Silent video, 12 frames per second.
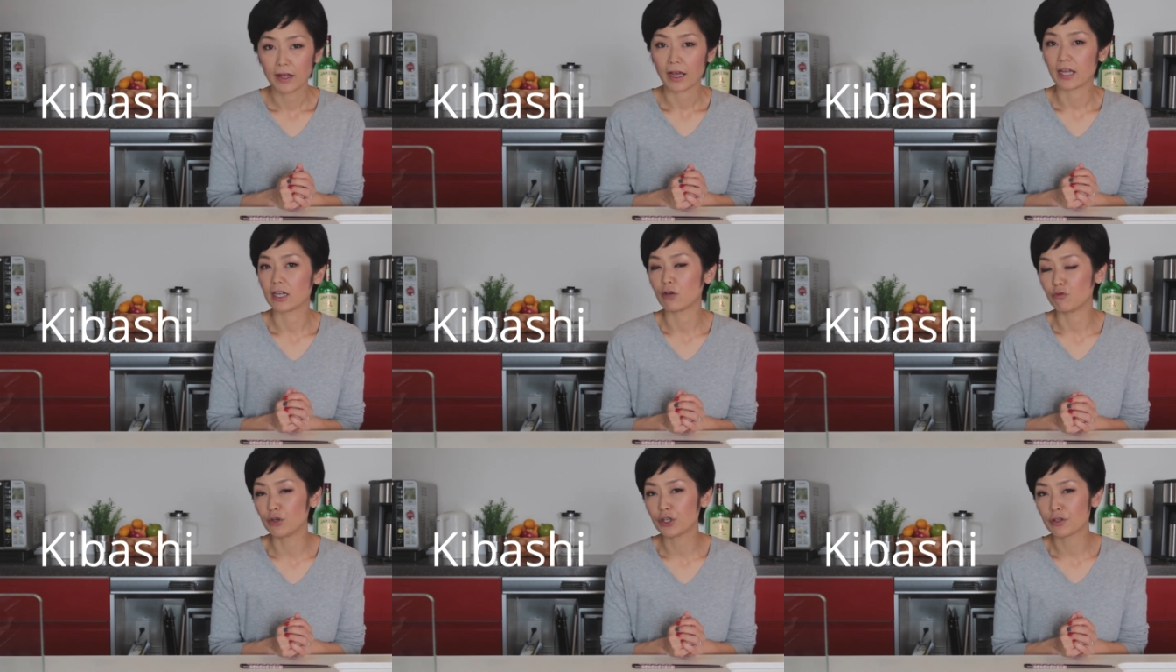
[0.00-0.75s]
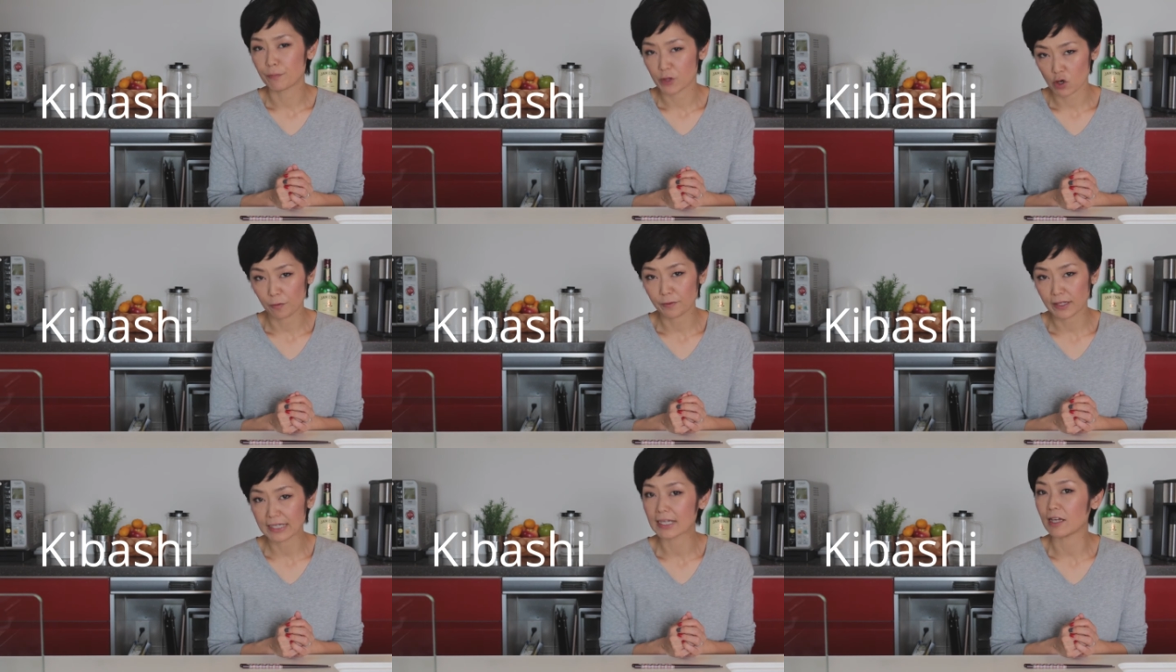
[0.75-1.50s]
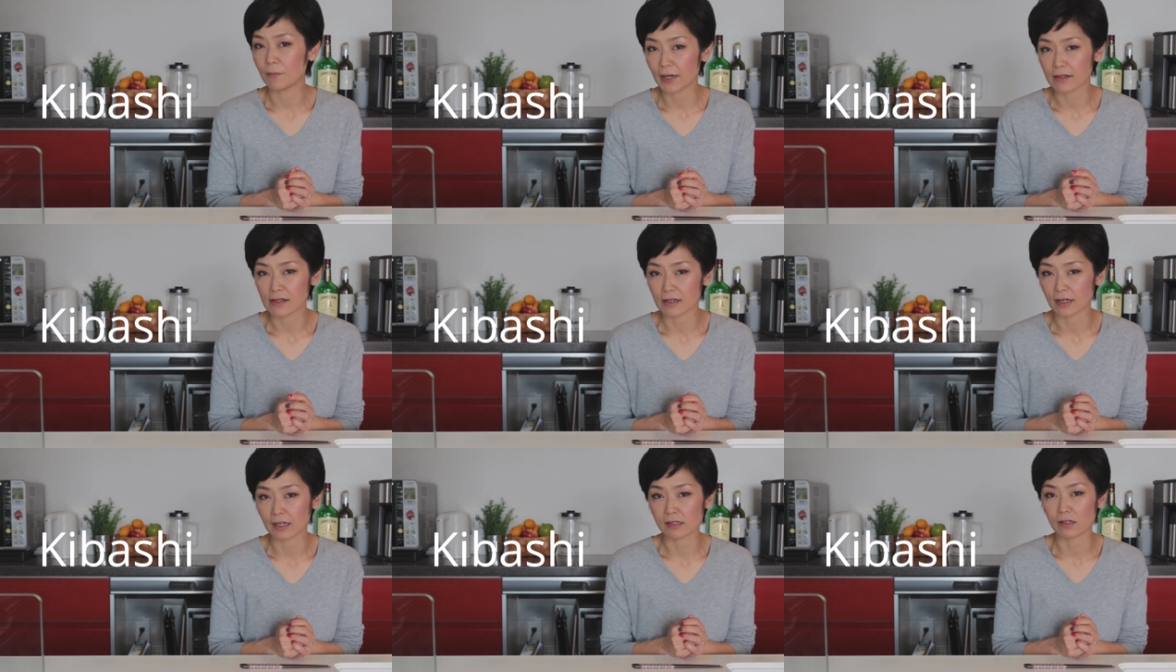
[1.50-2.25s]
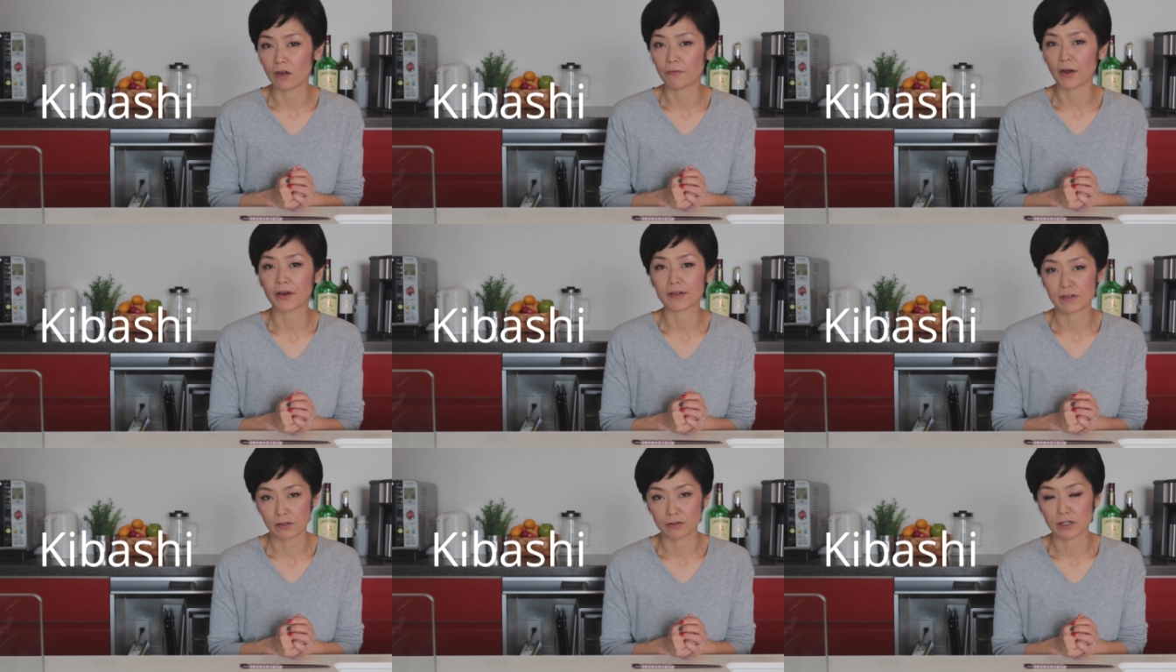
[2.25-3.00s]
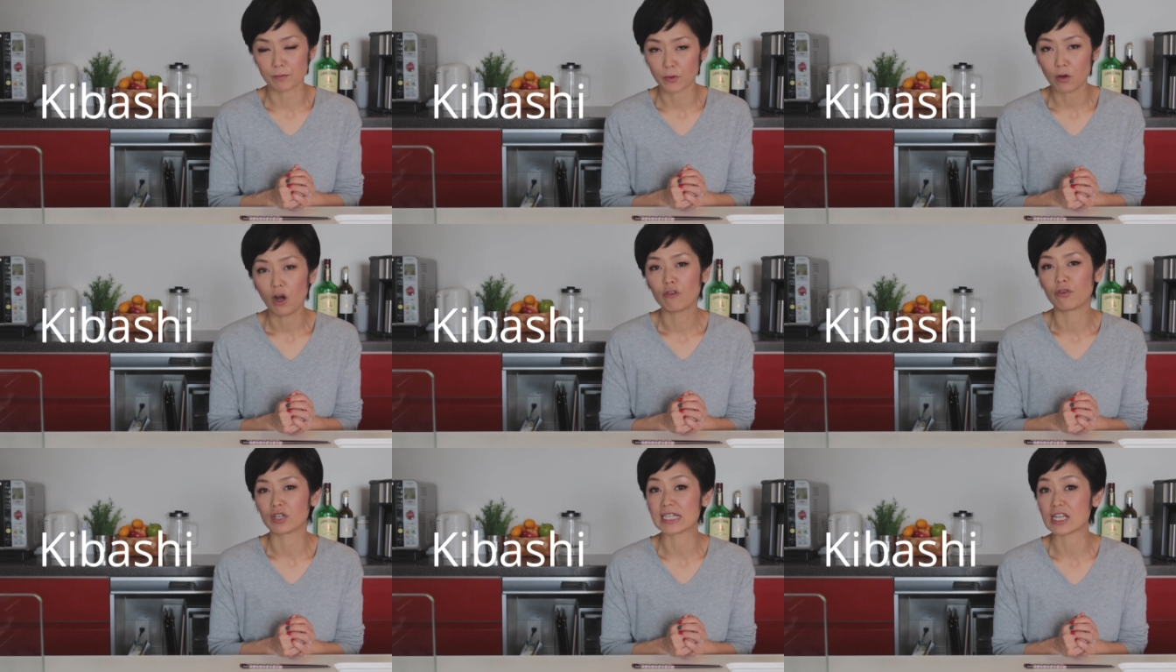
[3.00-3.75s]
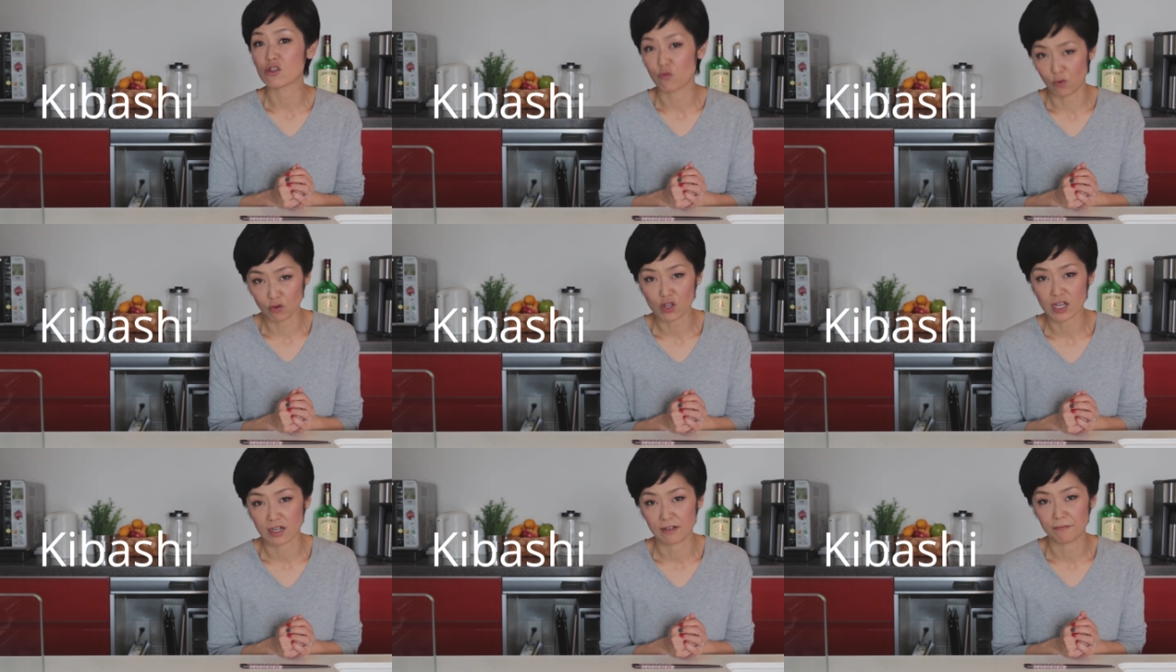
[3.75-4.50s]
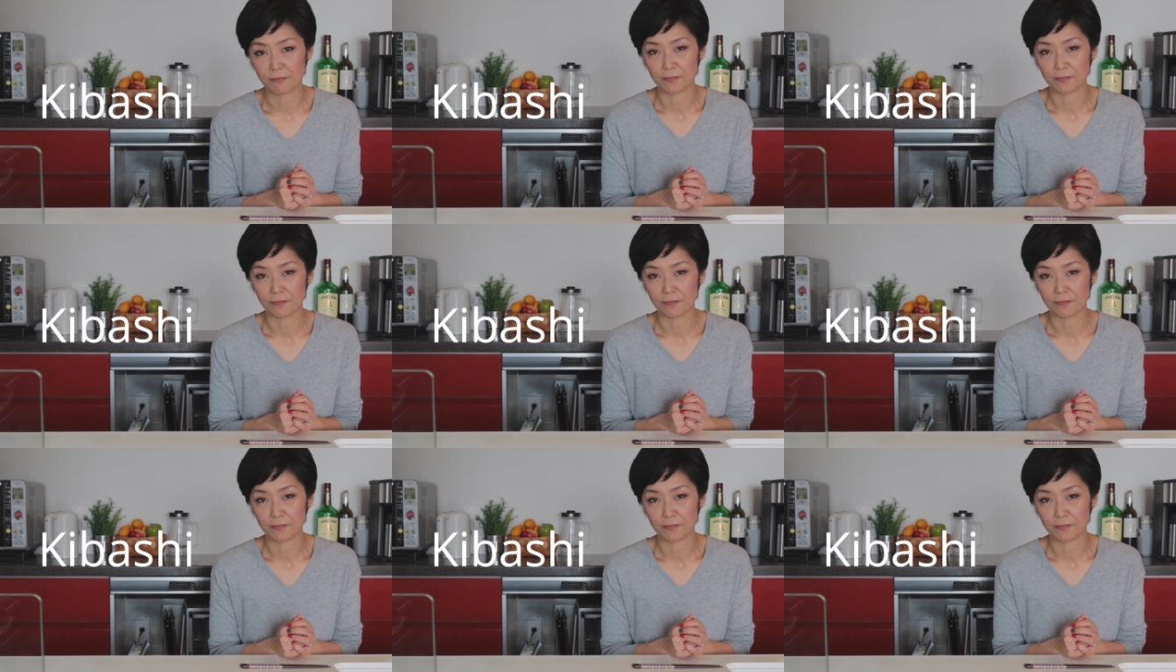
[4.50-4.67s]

And wood chopstick kibashi is not very suitable for dishwasher.